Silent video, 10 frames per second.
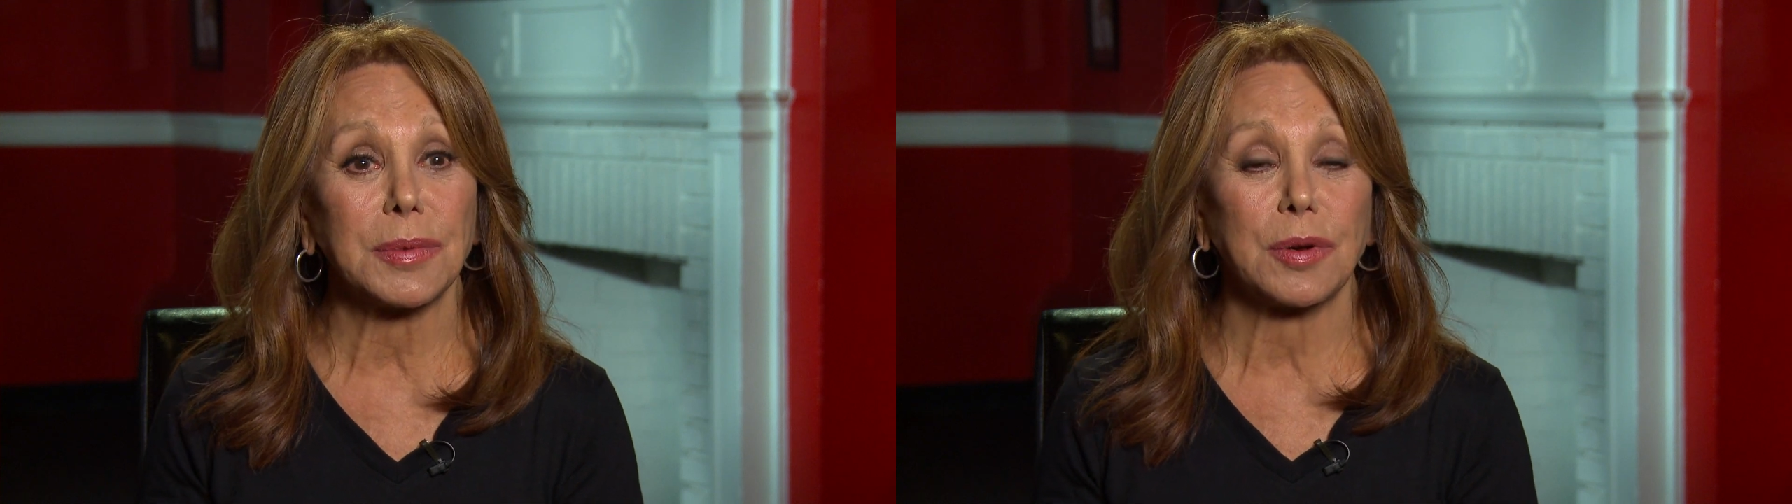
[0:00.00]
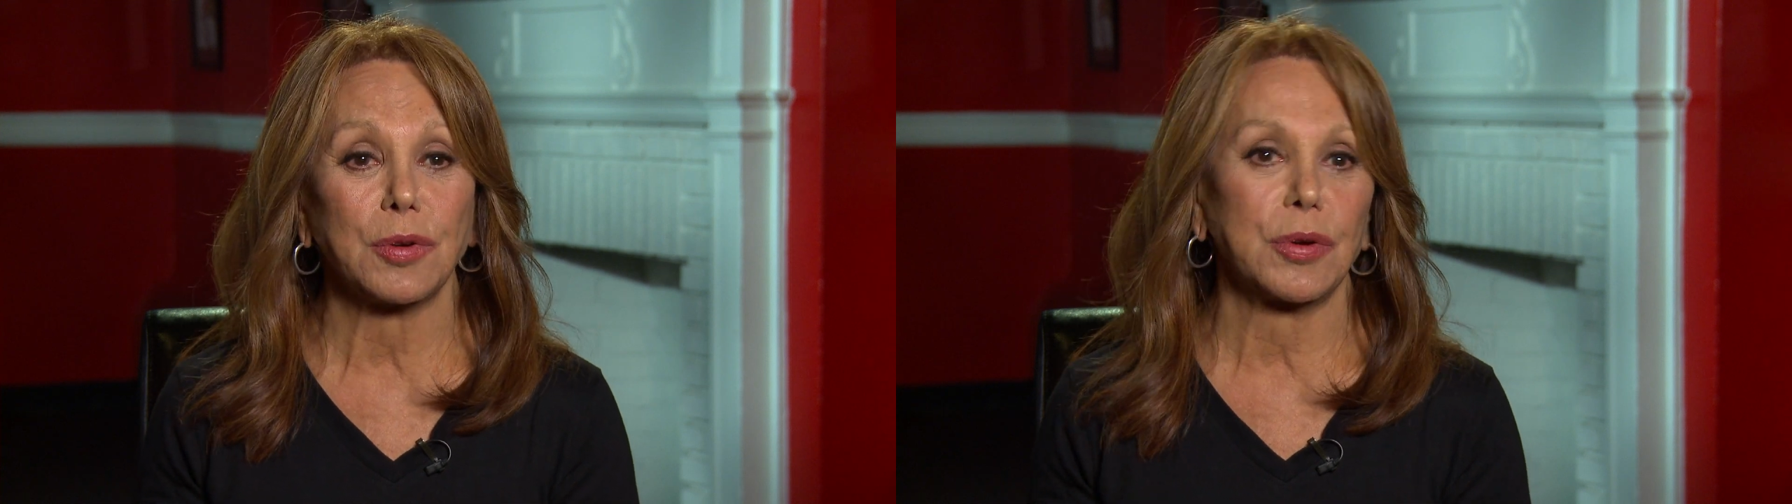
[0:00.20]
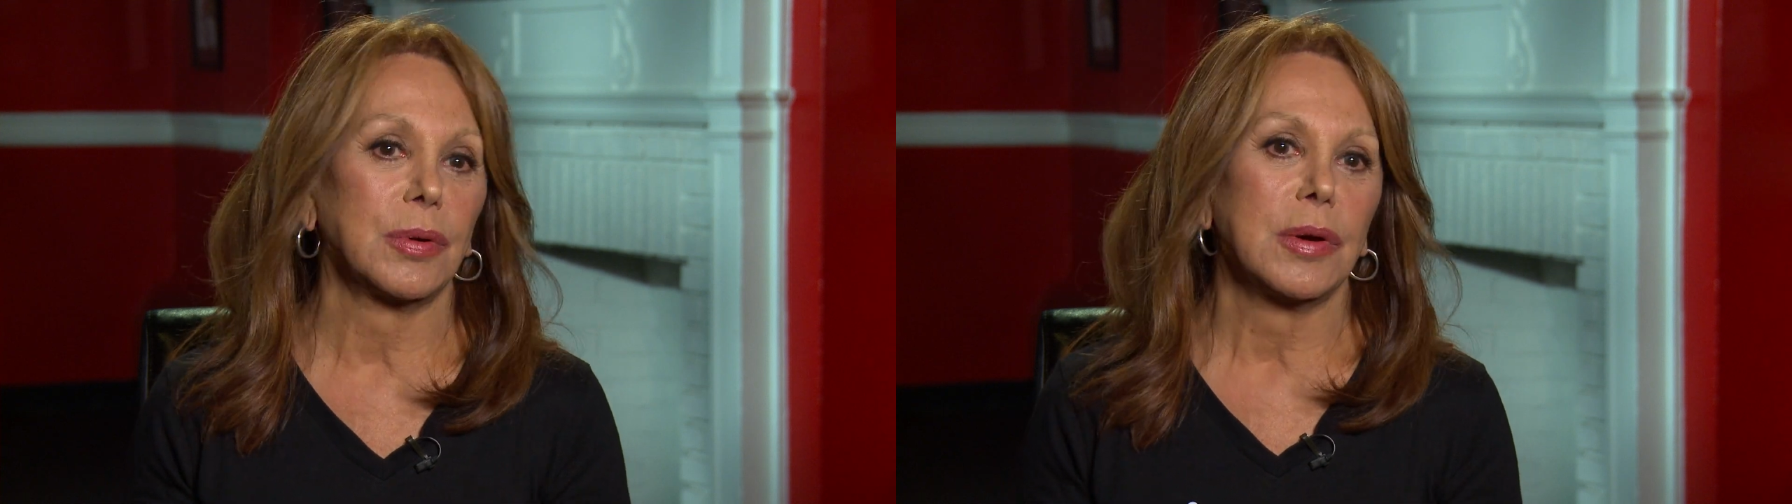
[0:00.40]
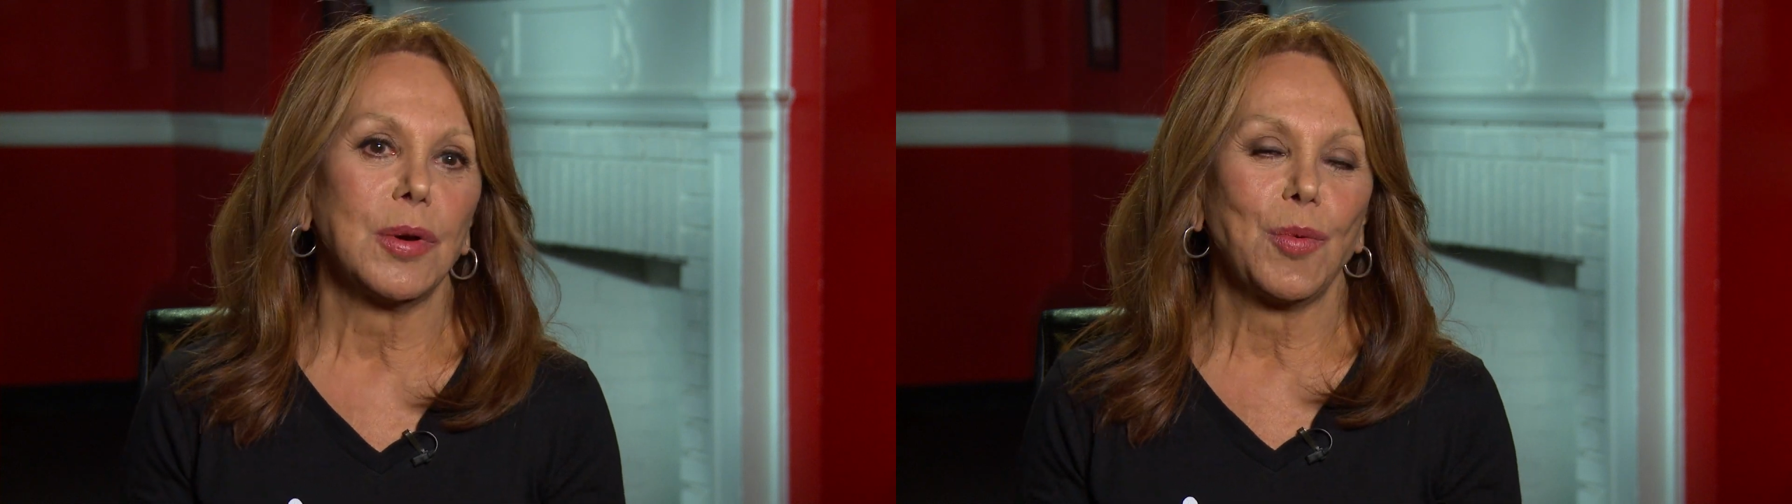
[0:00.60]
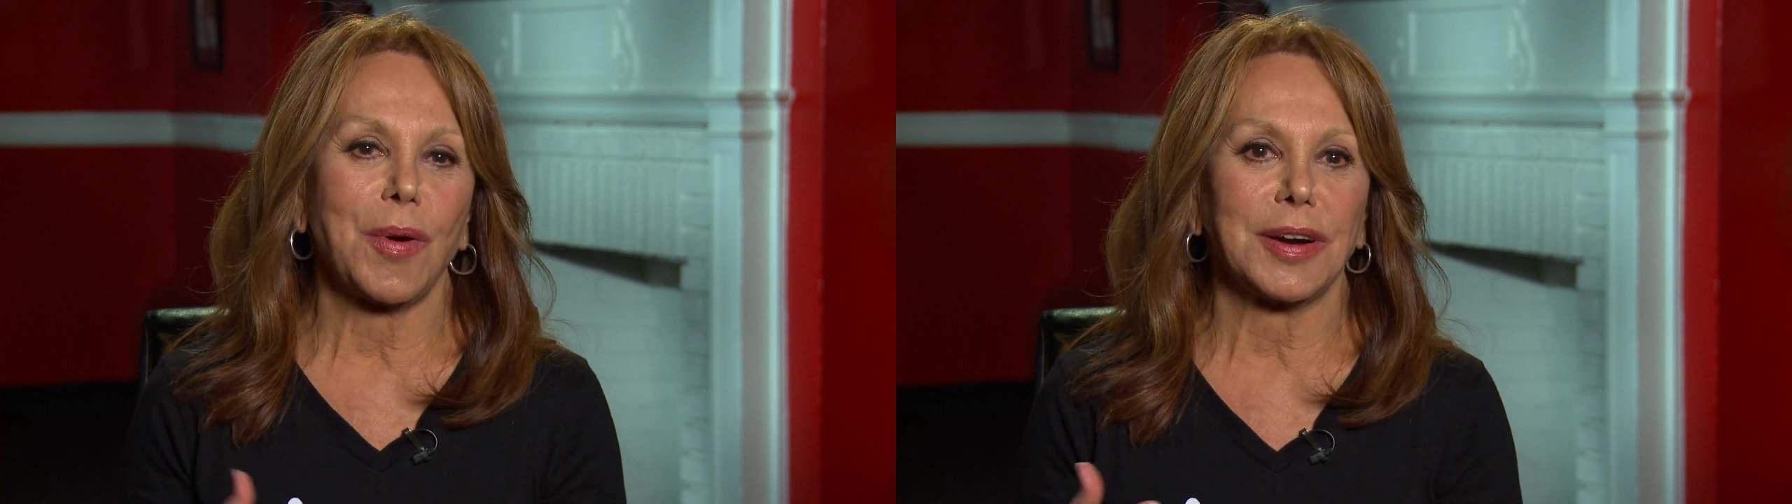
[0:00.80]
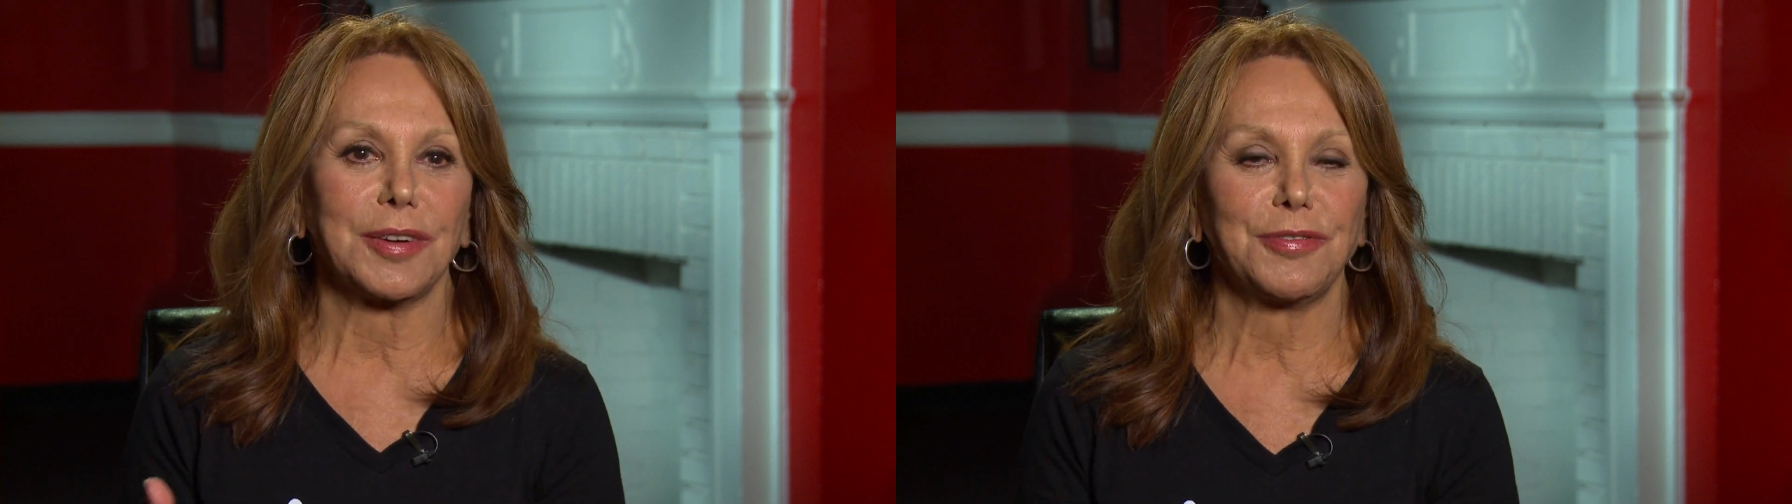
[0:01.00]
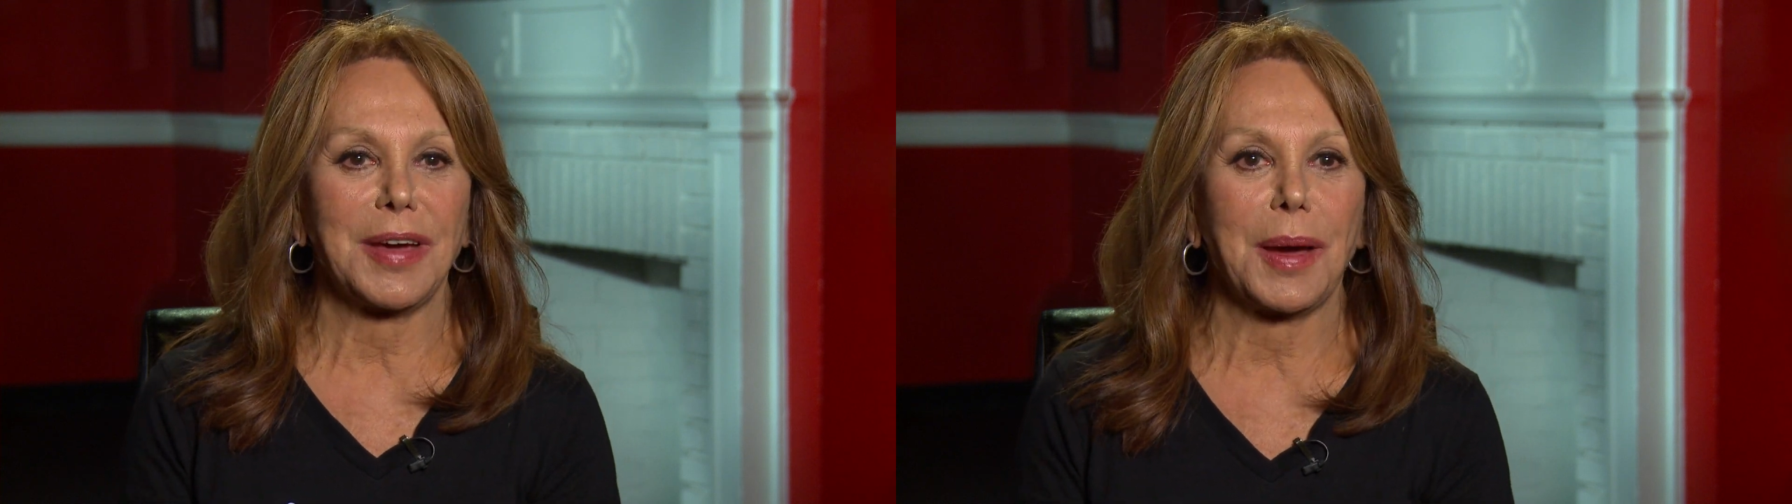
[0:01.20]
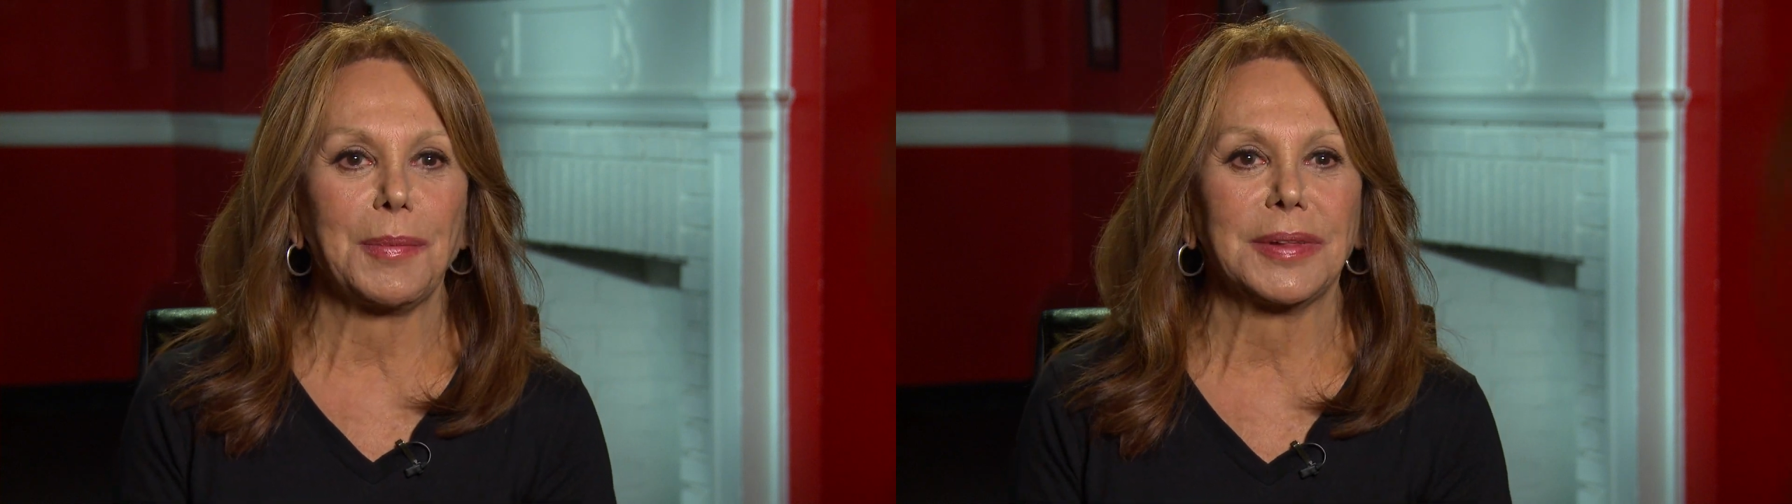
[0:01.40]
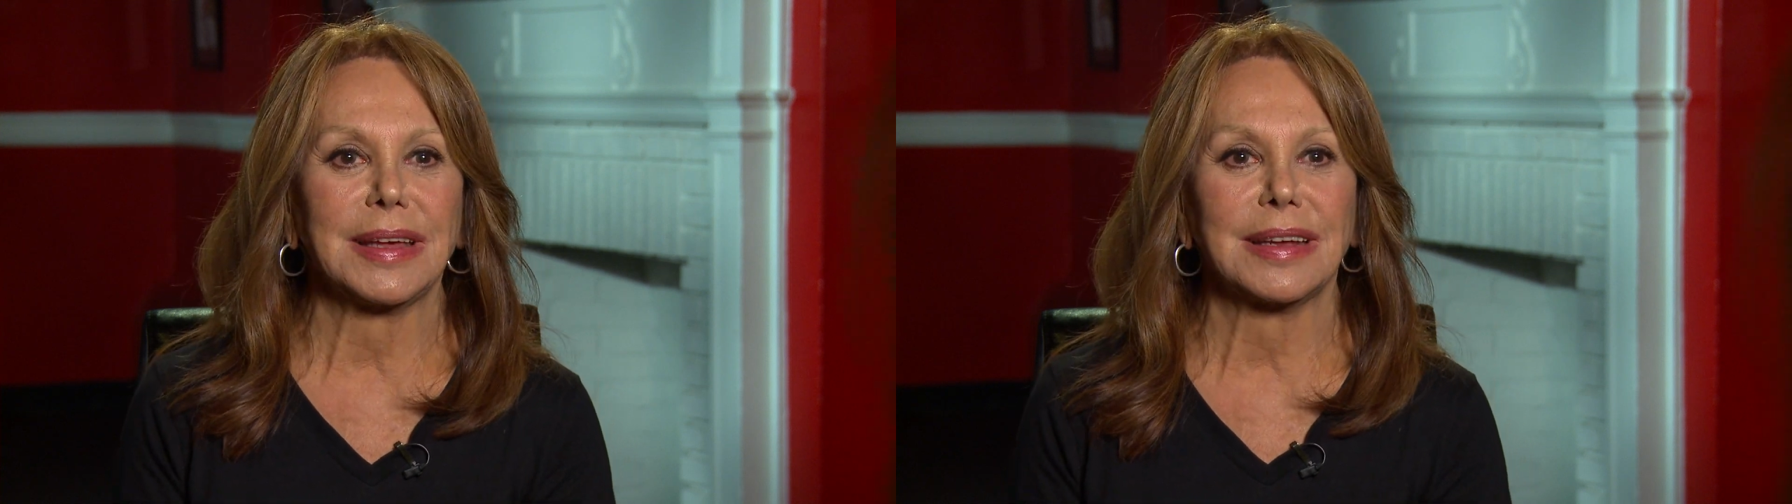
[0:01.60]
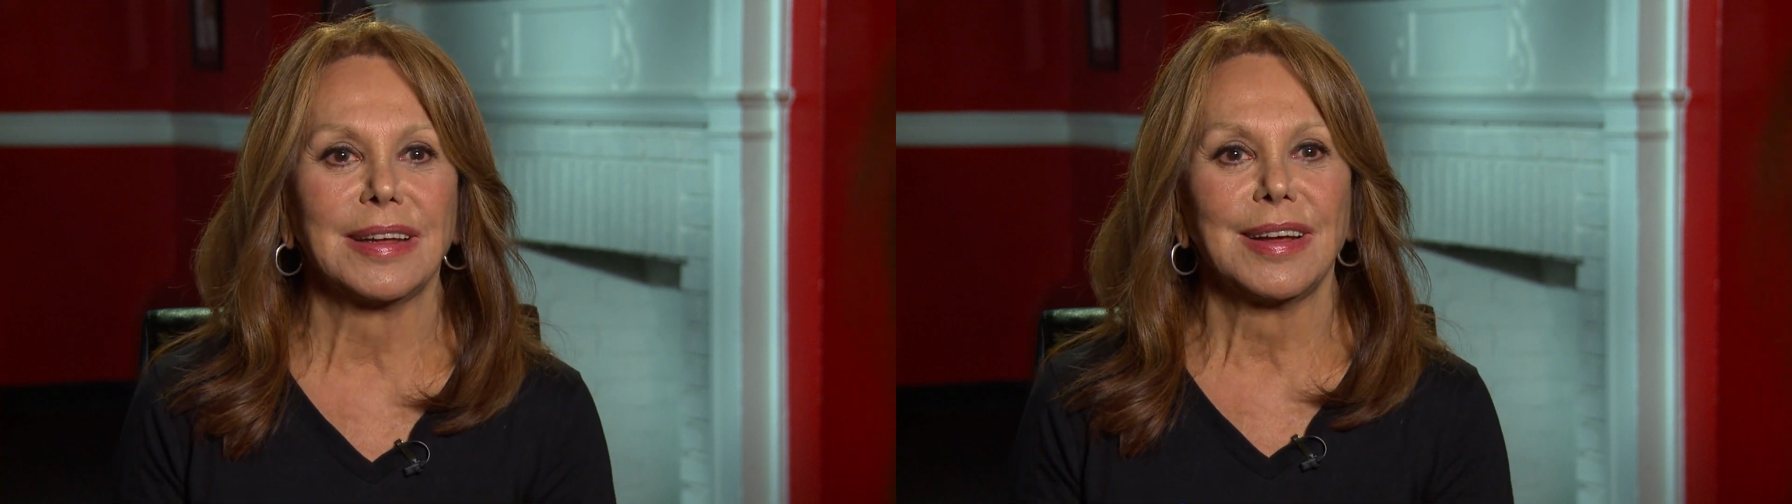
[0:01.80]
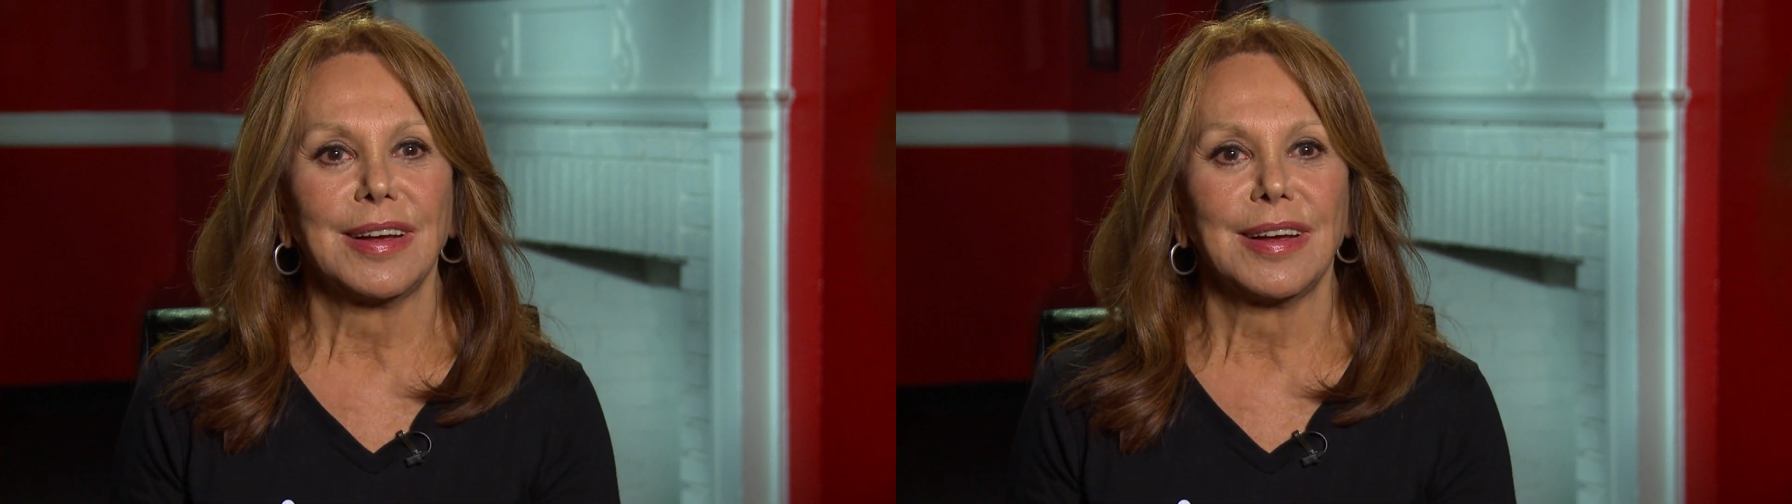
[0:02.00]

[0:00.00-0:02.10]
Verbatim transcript: You know, you wanted a family, and